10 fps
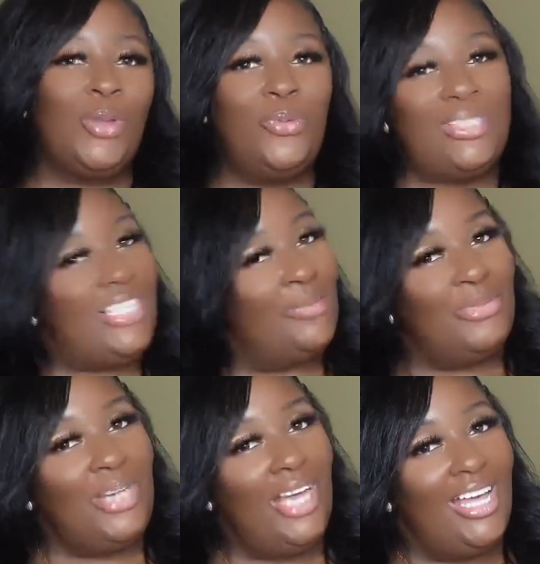What's up,
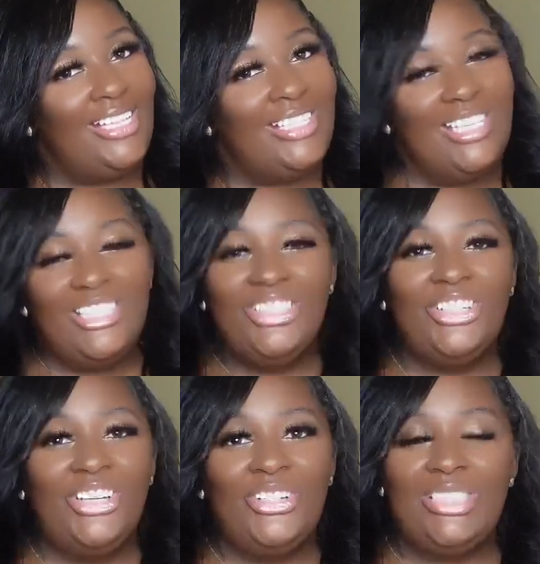you guys? It's your
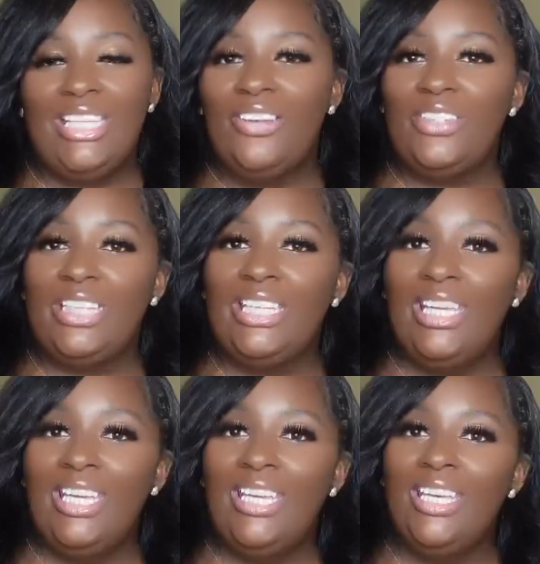girl
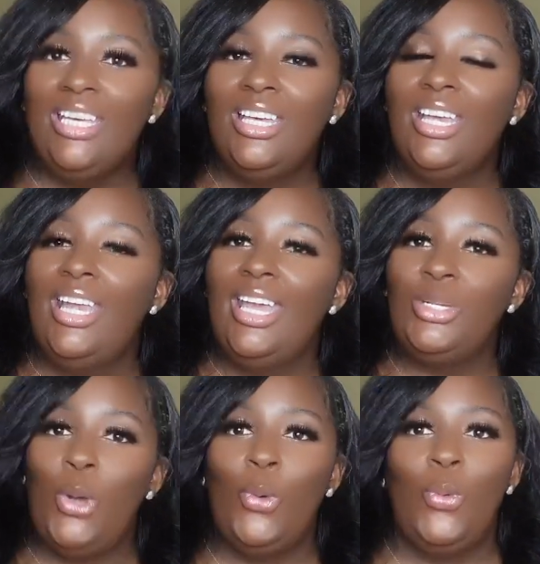Tierranikea,
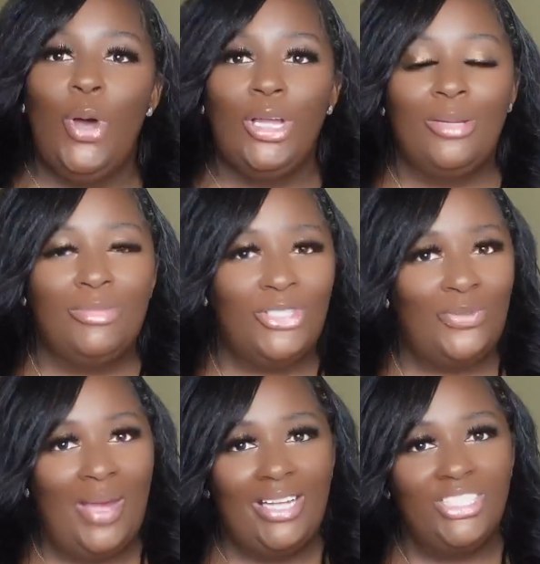and welcome
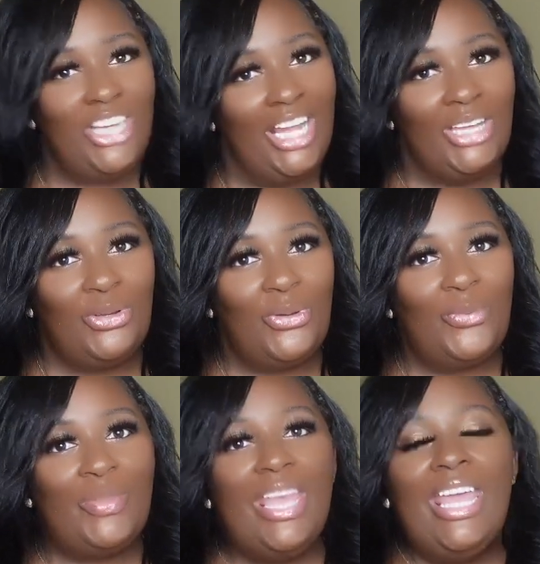to my
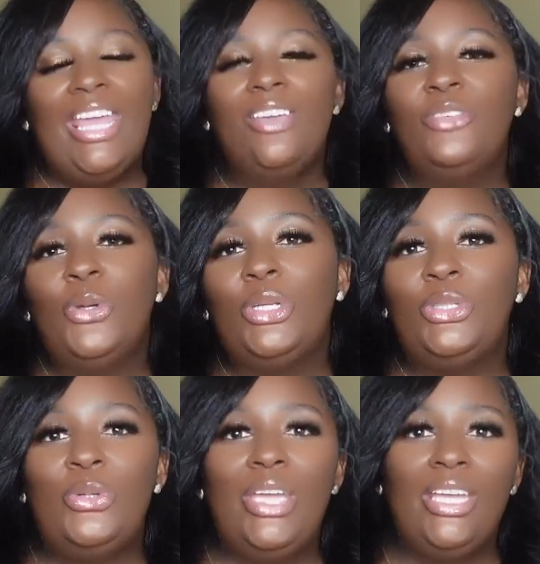channel. If you're
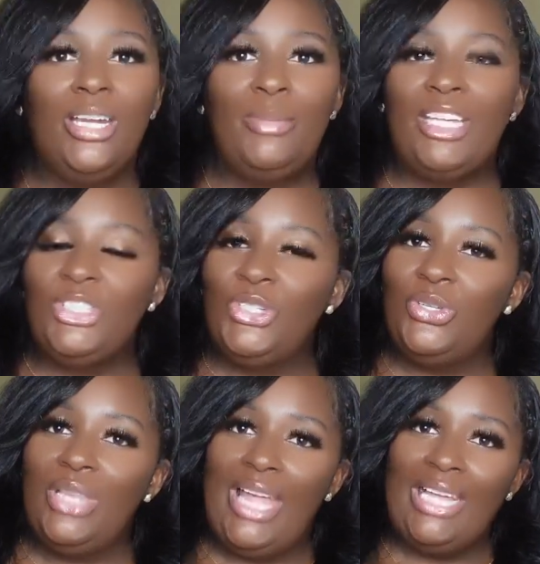new here, make sure
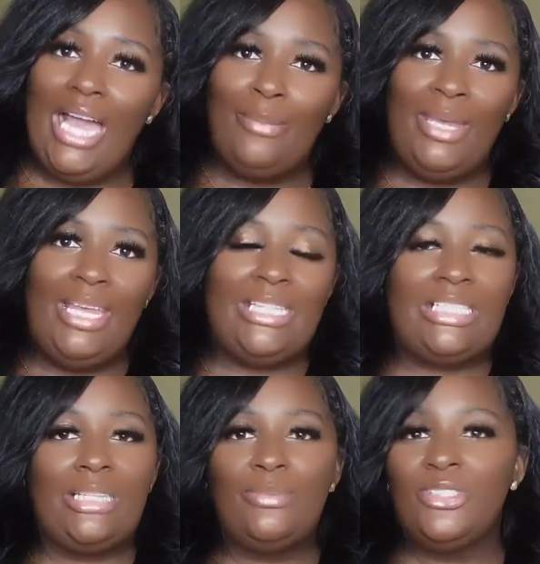you like, comment, and
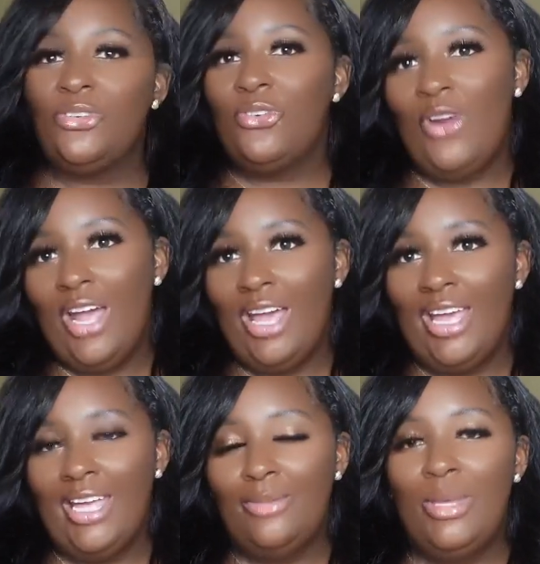
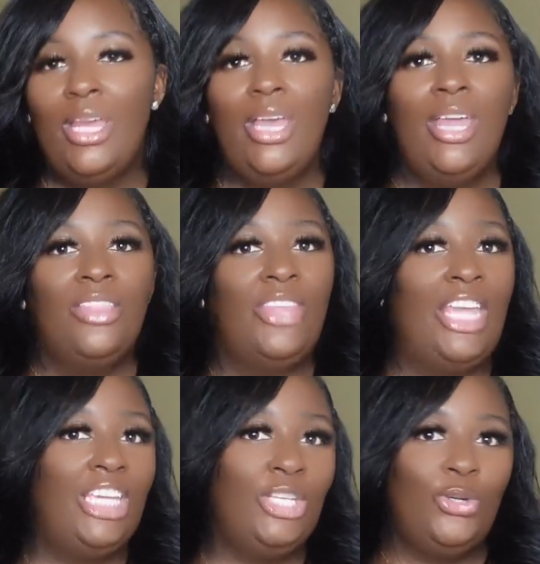subscribe.
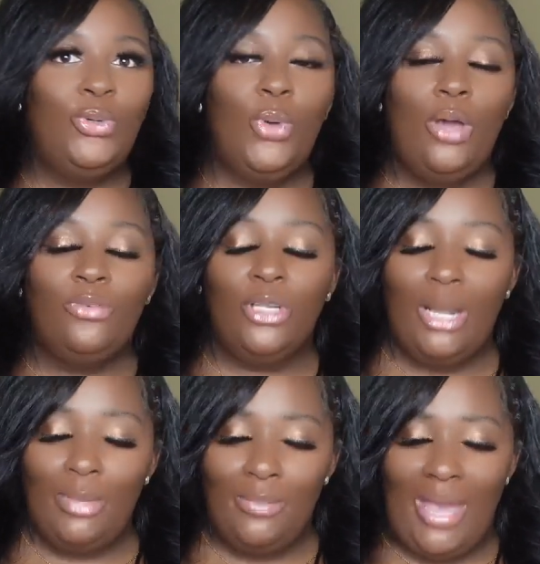Thank you for
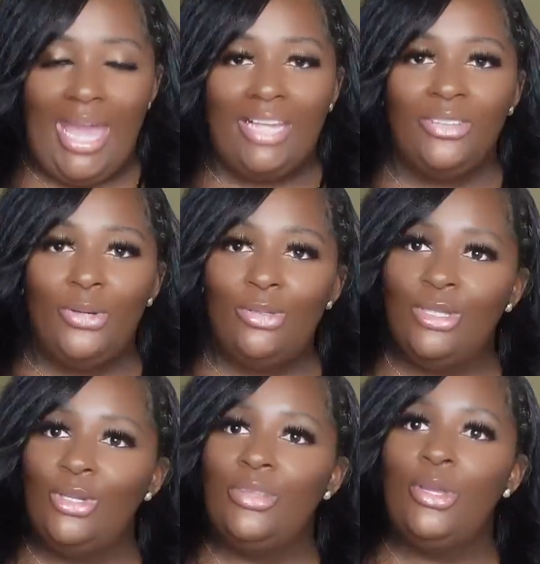coming back,
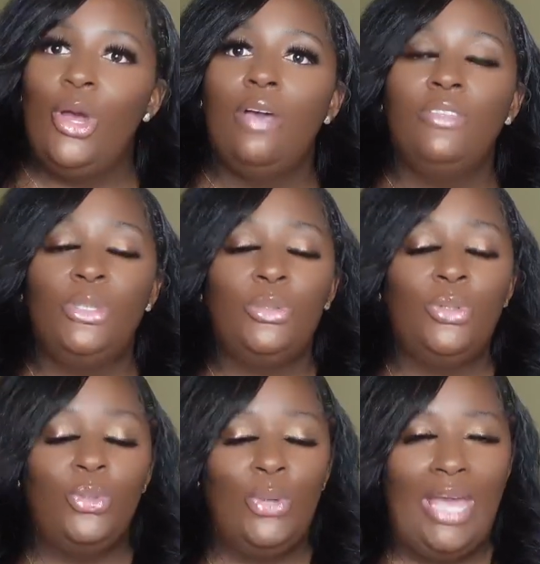those of you
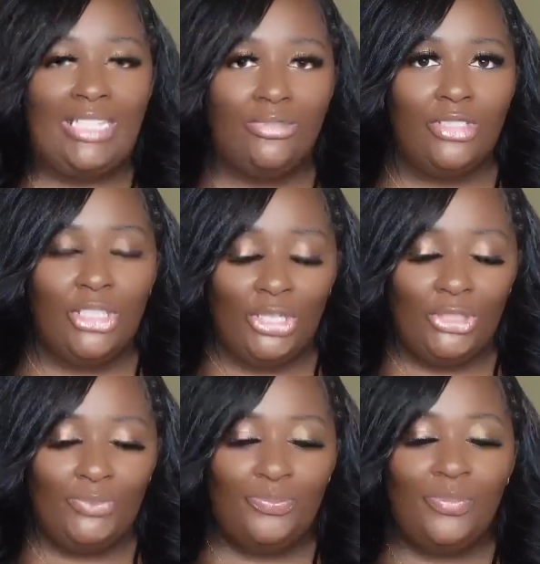who has returned.